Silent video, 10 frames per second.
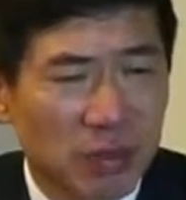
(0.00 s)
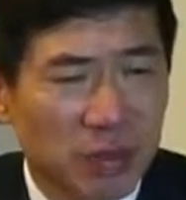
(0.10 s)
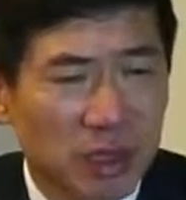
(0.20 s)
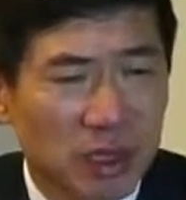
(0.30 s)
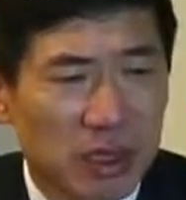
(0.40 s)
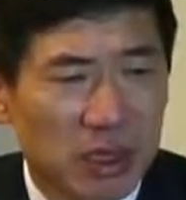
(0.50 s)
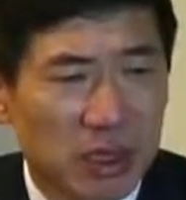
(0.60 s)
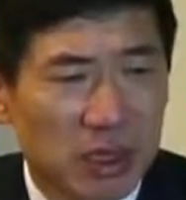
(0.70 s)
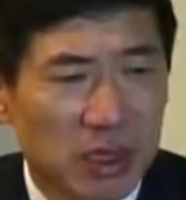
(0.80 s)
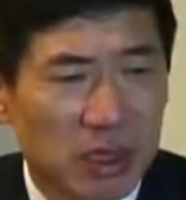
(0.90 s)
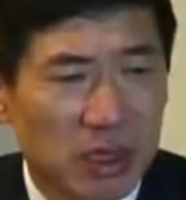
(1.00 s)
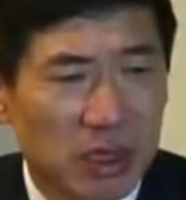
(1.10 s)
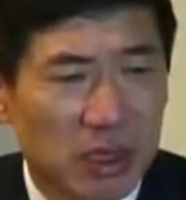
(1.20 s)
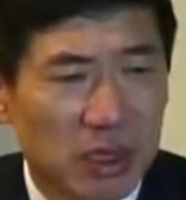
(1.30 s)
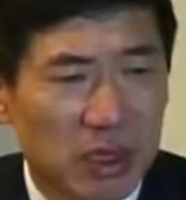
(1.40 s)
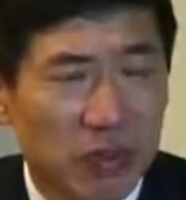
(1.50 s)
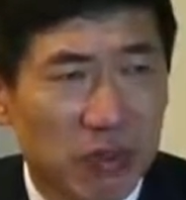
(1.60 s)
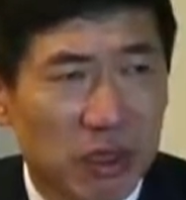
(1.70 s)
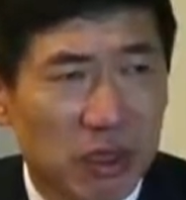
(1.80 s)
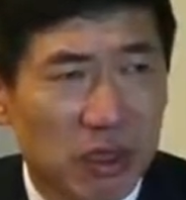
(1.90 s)
But I think our
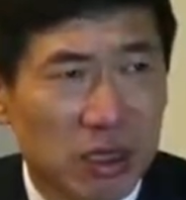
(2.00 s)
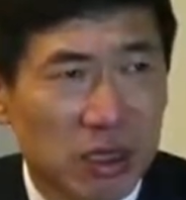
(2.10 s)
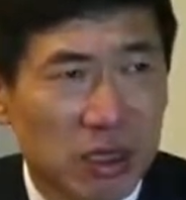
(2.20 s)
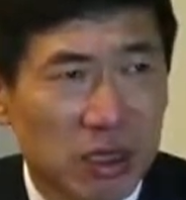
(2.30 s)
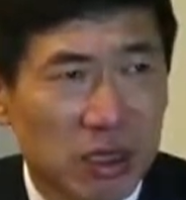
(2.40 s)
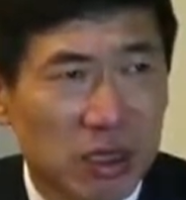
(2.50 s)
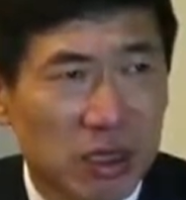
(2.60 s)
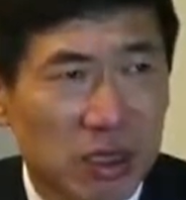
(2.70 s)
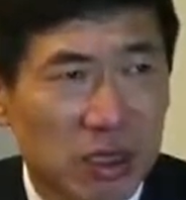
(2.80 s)
view is that